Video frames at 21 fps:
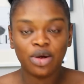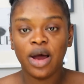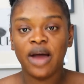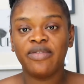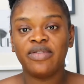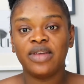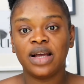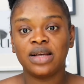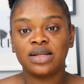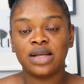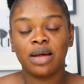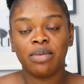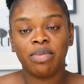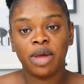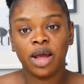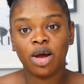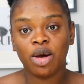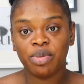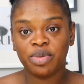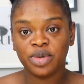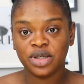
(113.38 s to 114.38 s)
don't have the exact
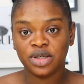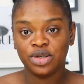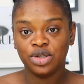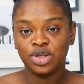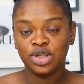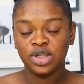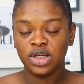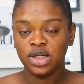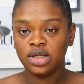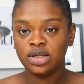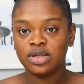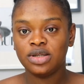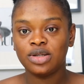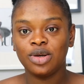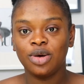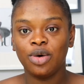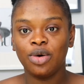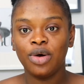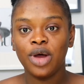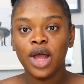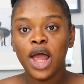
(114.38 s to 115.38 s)
makeup he's using,
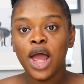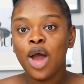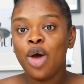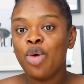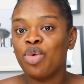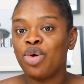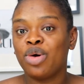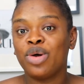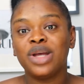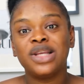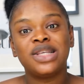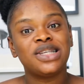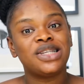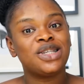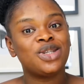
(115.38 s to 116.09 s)
so we're going to